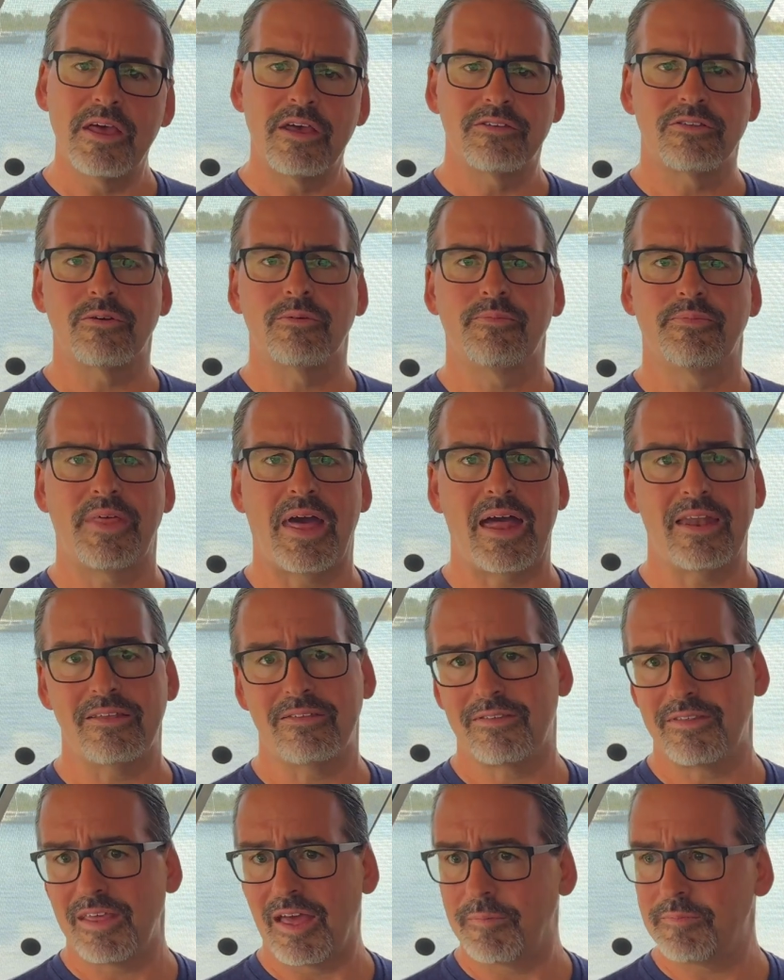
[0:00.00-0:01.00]
So that
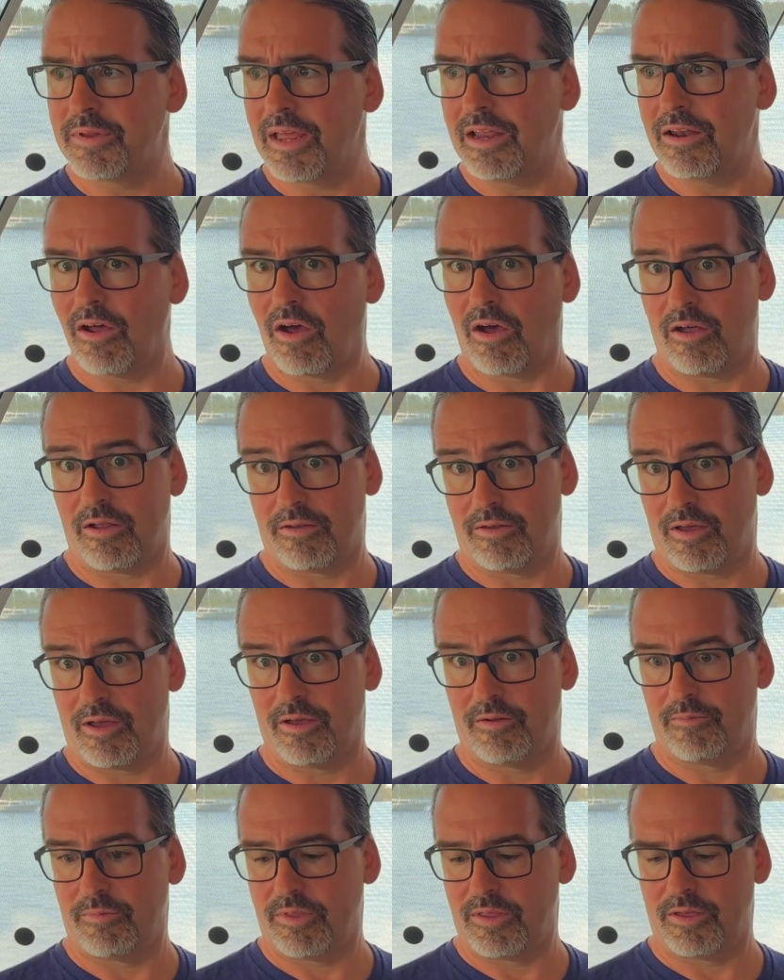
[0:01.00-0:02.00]
is the update on
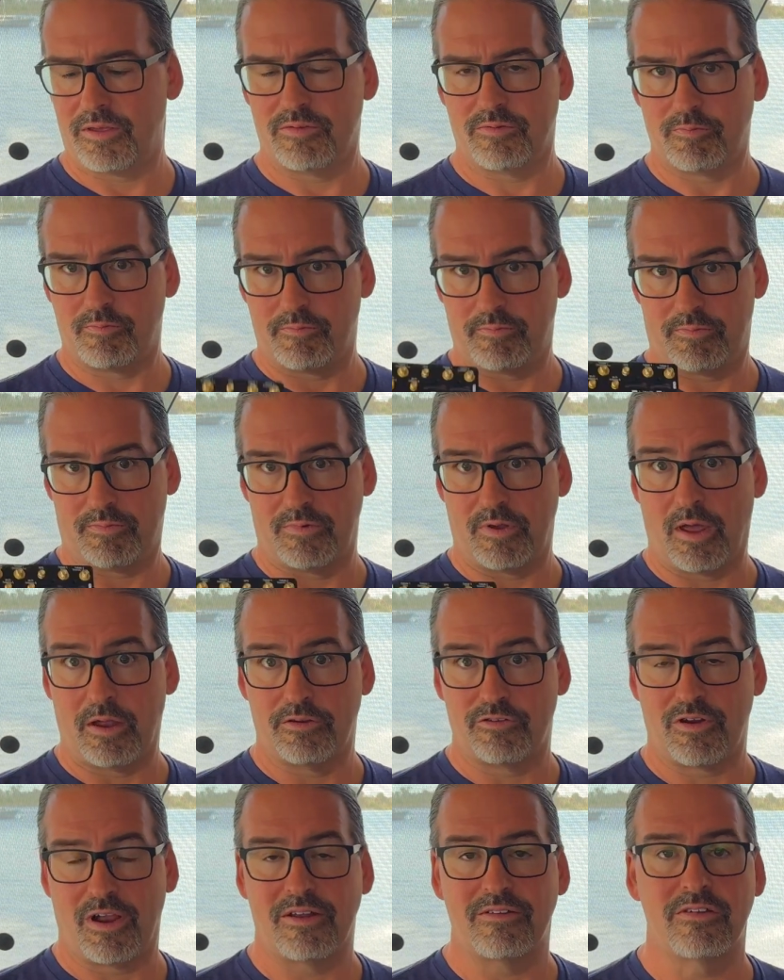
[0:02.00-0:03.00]
uh, the uh,
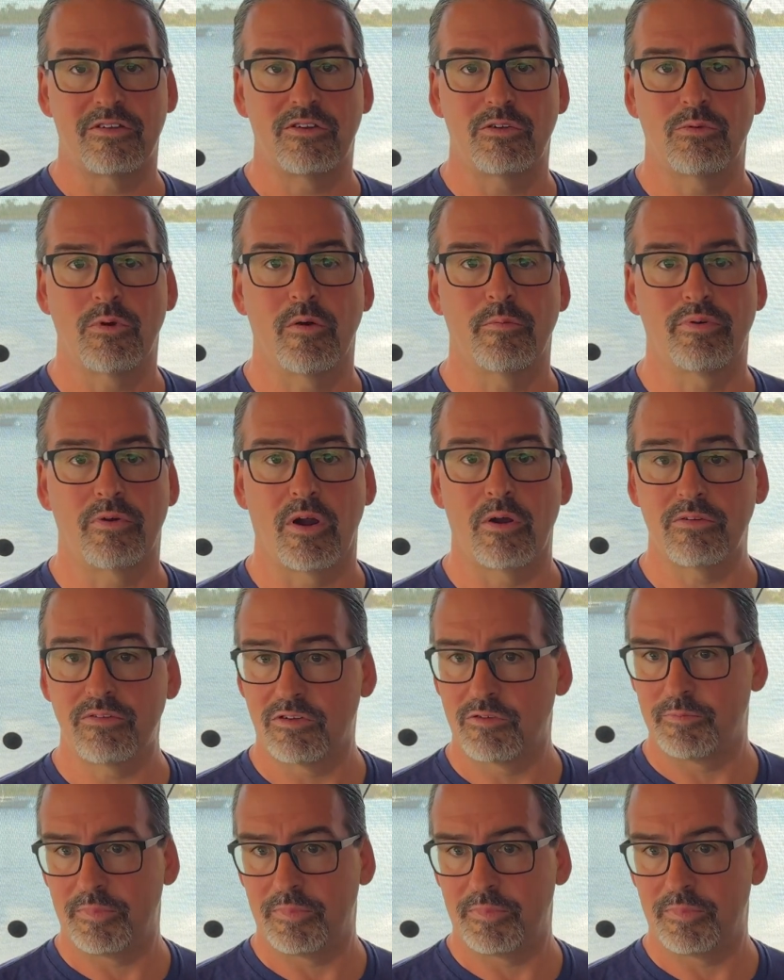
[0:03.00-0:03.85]
Transit Duo Pros has